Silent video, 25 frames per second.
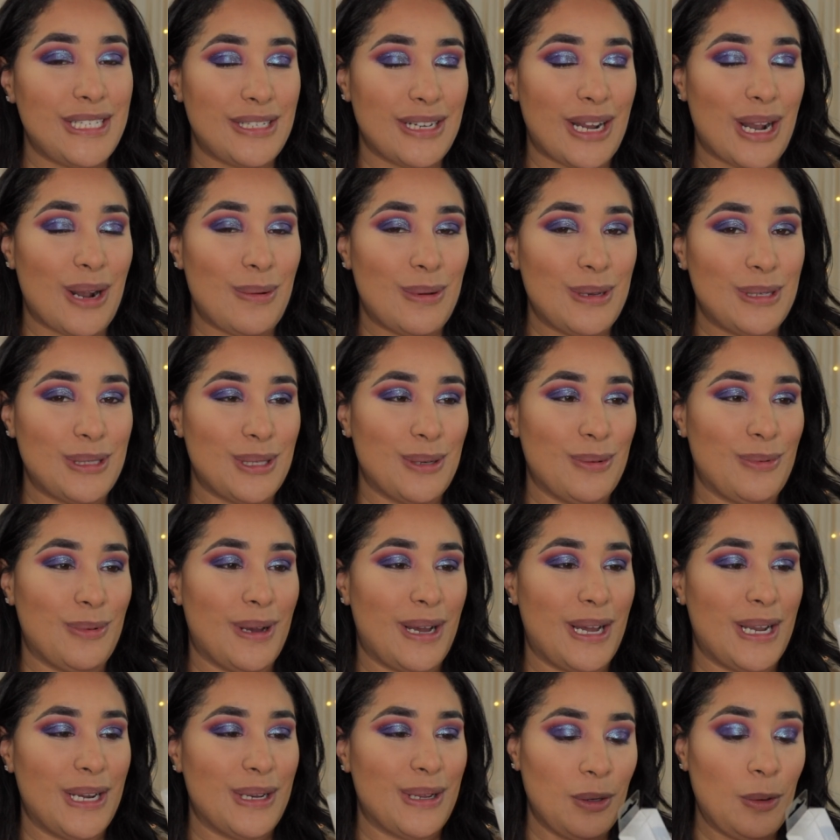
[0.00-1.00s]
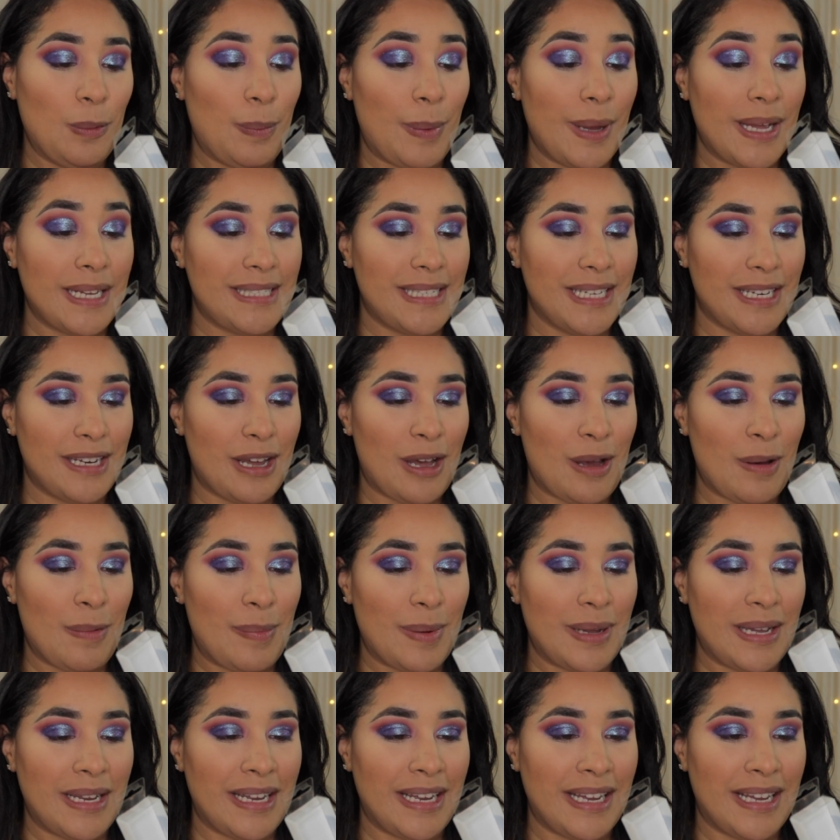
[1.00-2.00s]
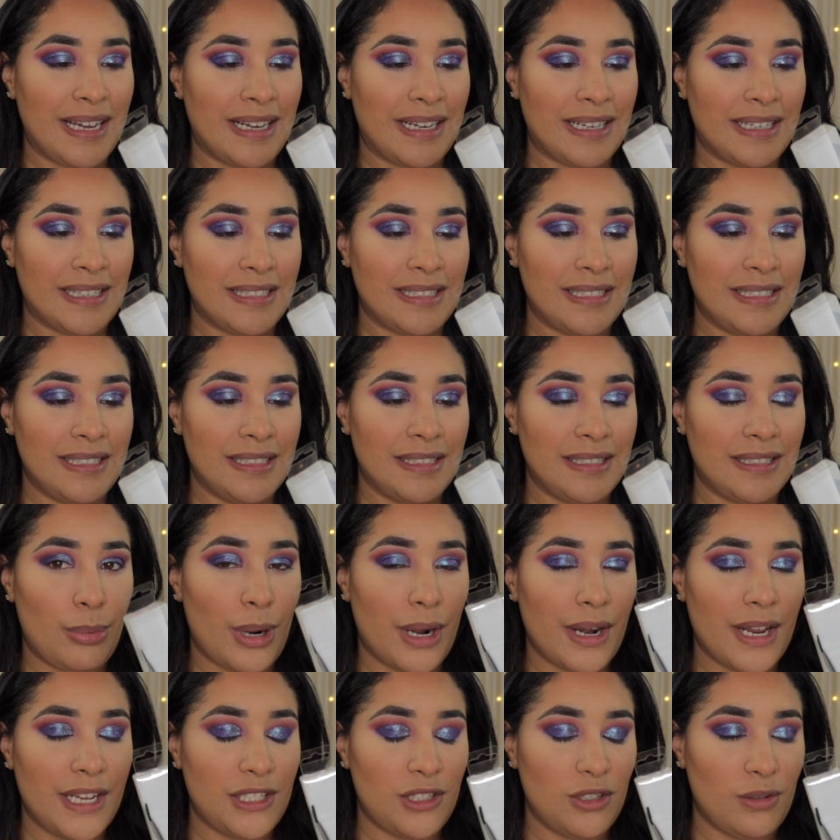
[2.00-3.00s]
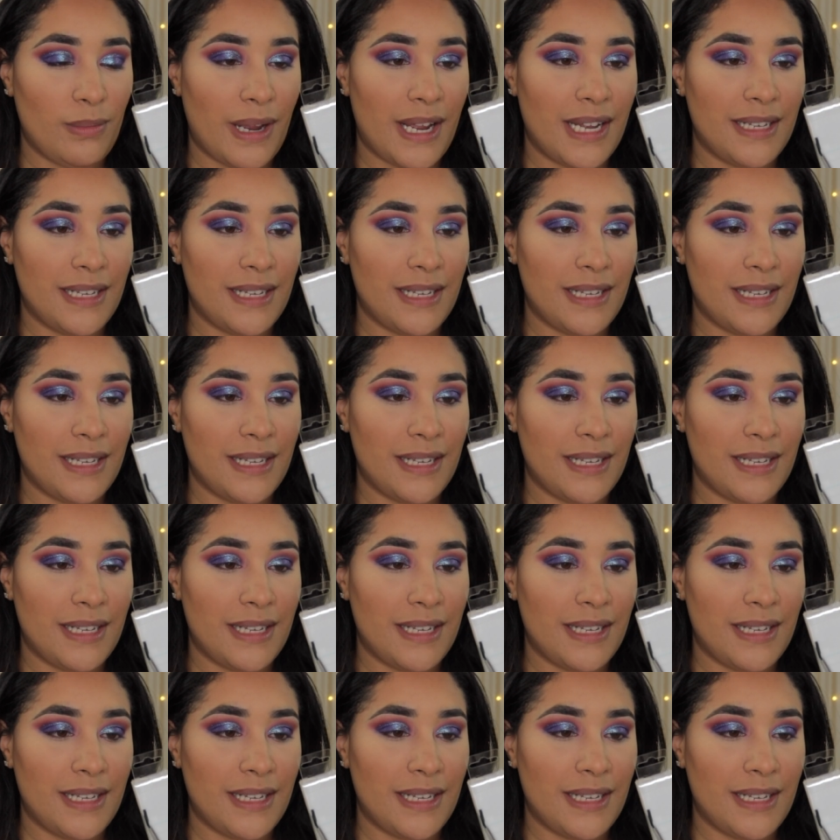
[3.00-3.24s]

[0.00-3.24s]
John was the one who picked it up and brought it to my